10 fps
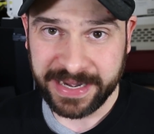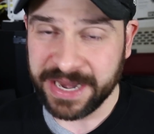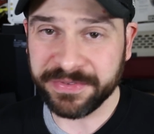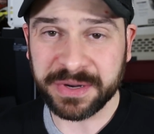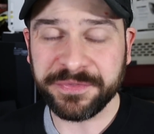
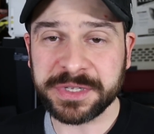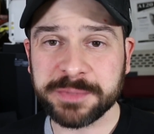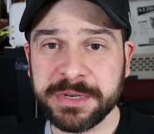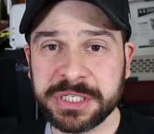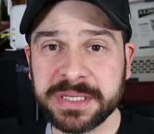Even if this
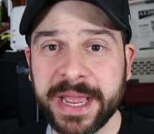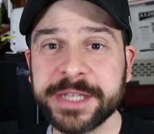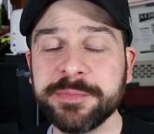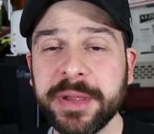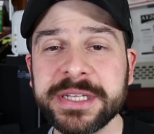mission
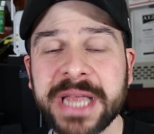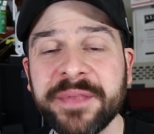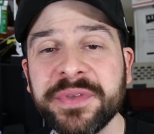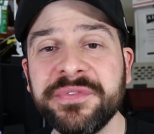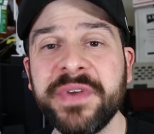takes place
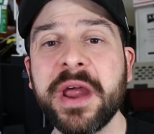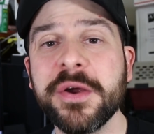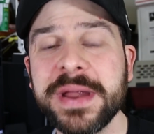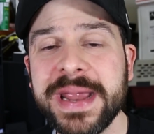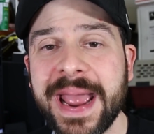at the
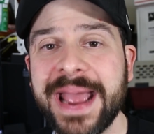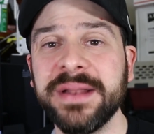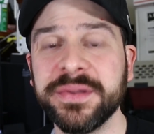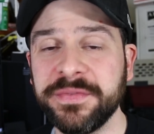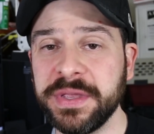very
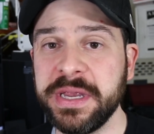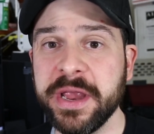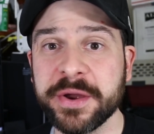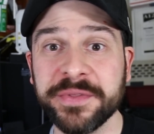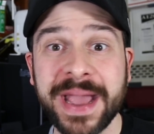end of the year,